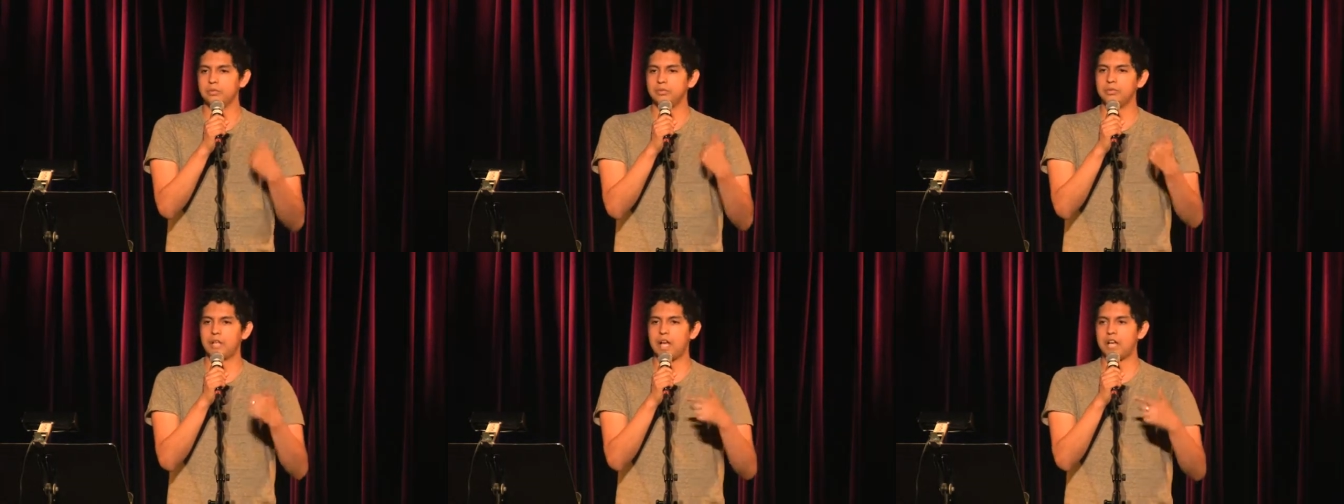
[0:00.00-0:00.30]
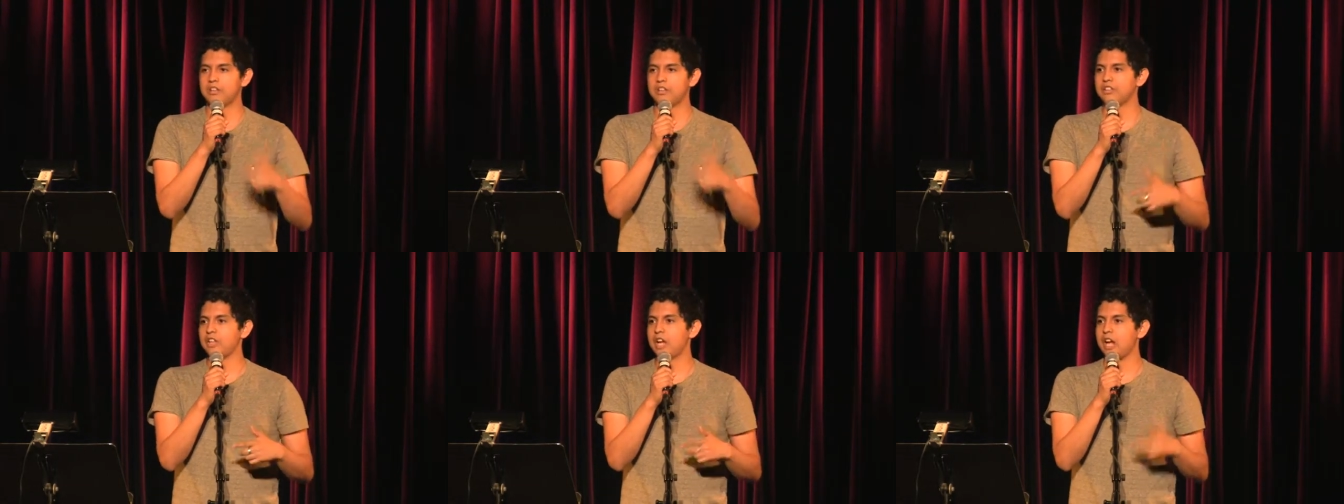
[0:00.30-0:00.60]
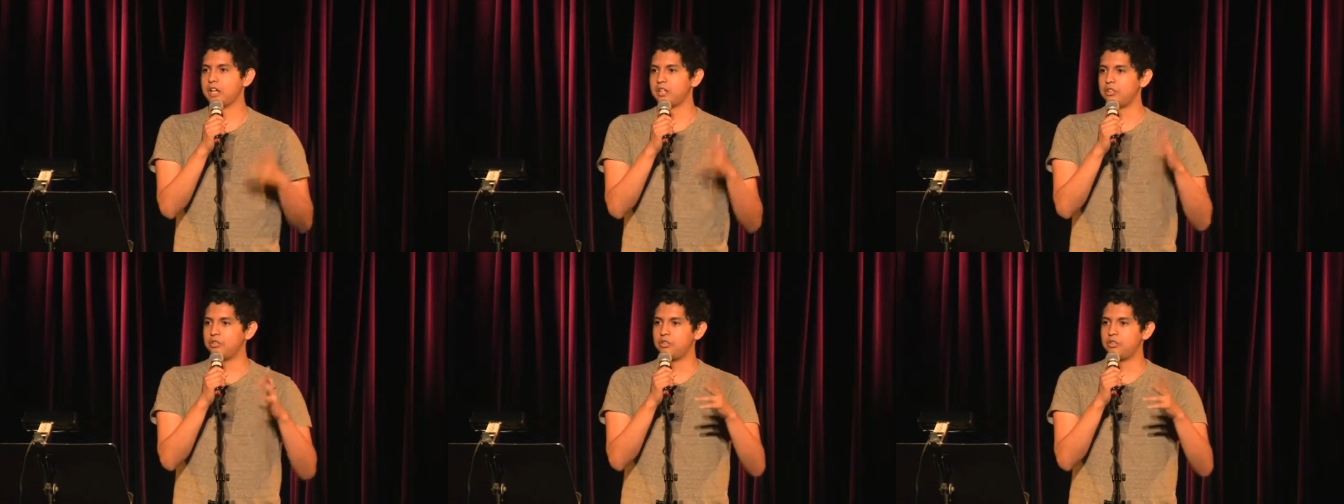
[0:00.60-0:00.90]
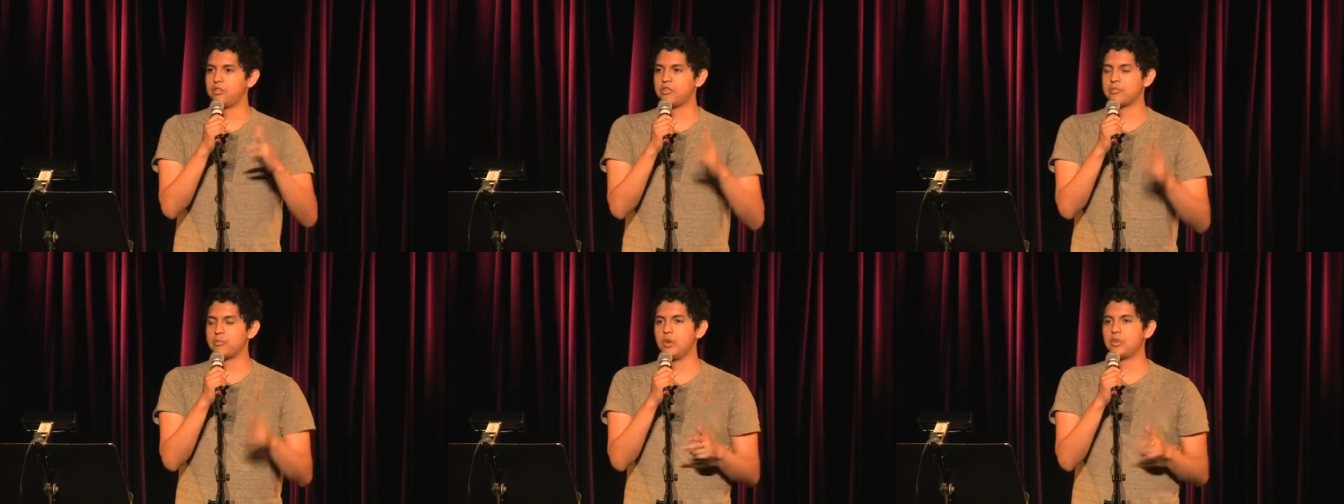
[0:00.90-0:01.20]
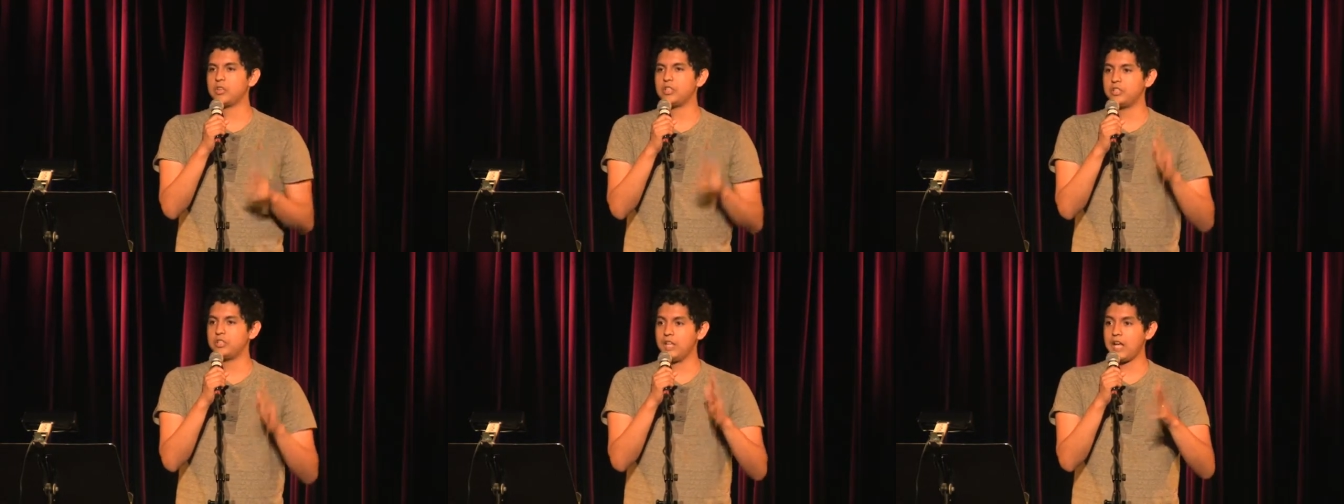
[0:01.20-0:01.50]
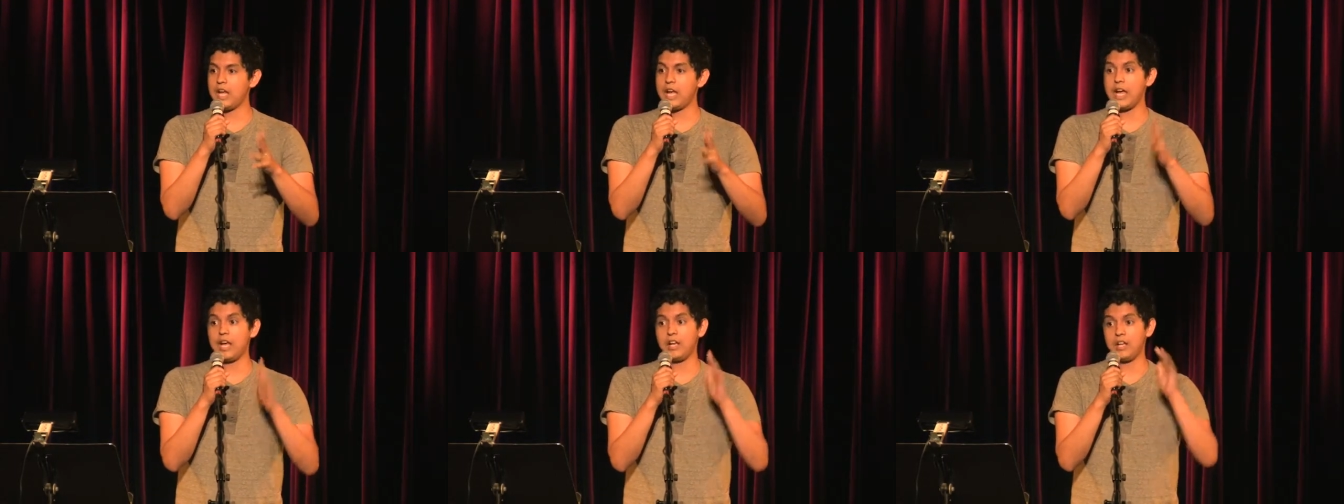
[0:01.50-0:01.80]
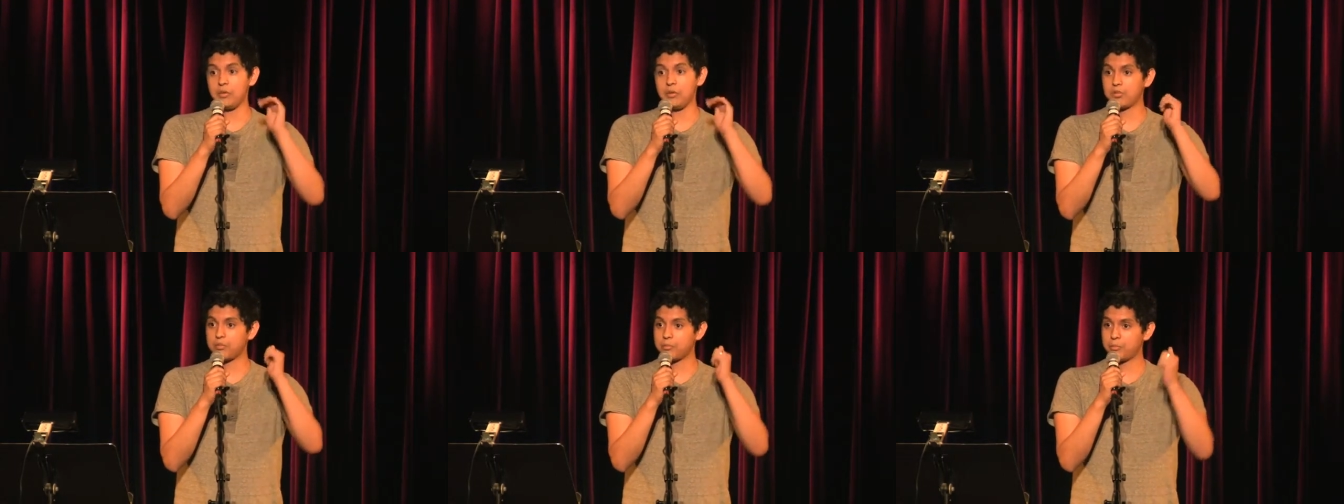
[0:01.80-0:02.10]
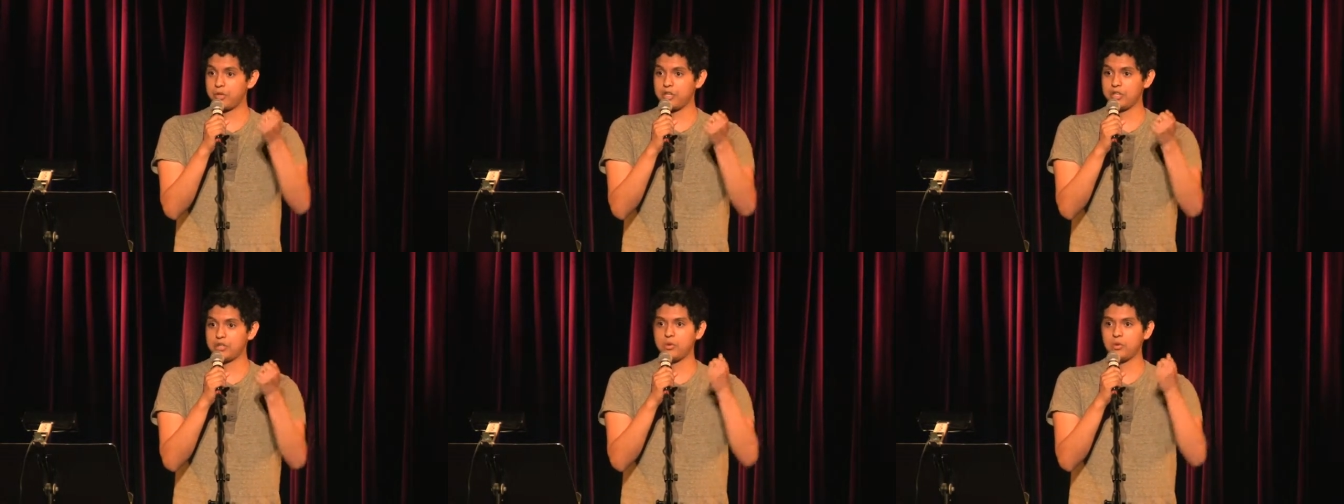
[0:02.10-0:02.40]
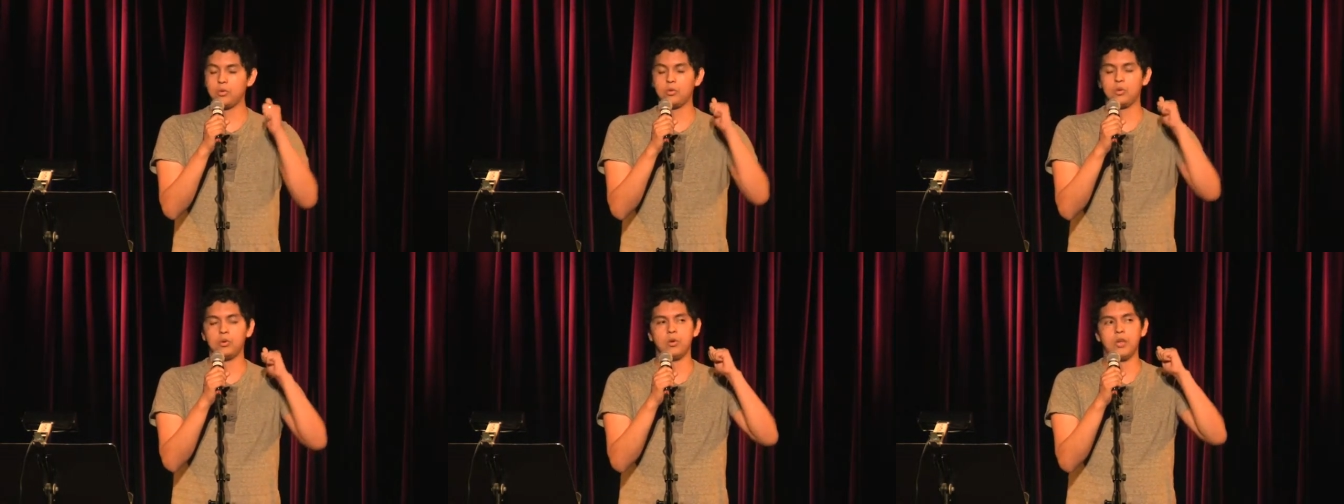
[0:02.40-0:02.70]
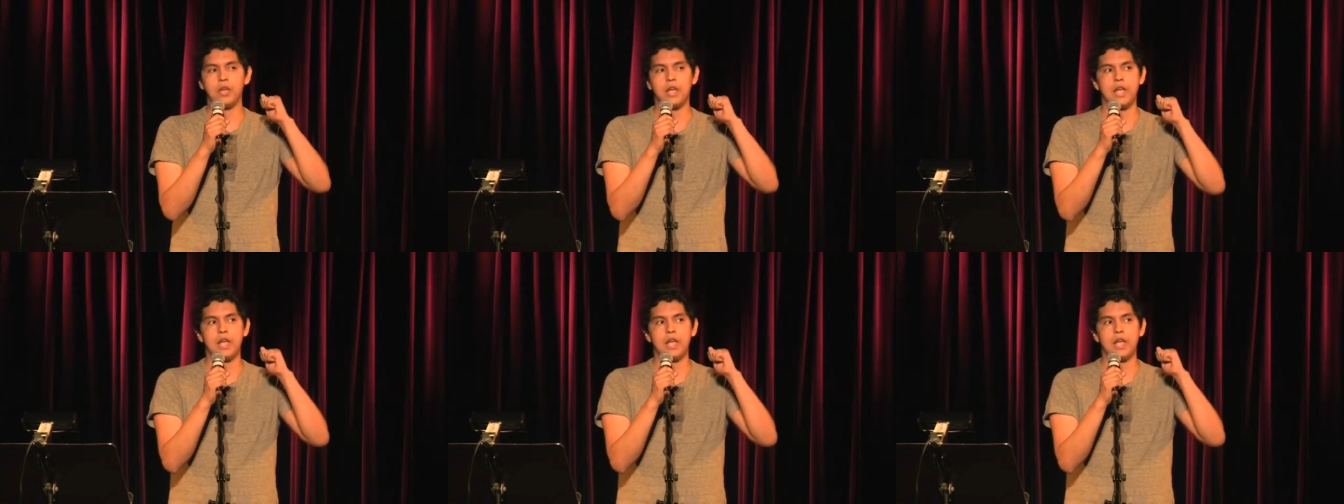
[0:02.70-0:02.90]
lock, stock, and two smoking. Yeah, it was pretty cool.